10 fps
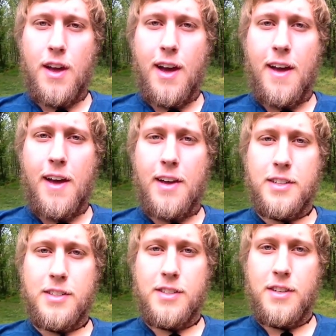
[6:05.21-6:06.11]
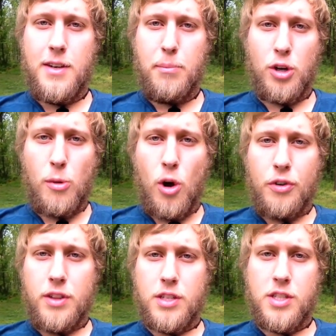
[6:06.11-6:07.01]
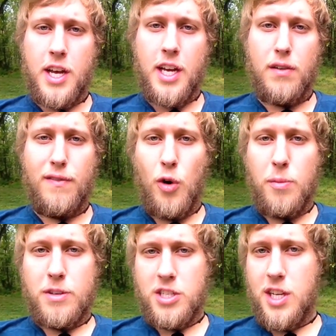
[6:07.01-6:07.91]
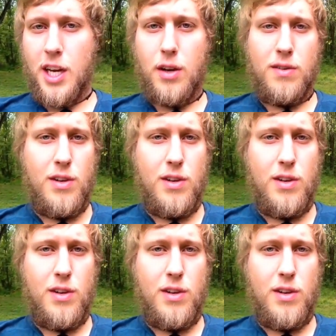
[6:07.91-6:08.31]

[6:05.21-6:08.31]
and put them all in the stick and form the stick,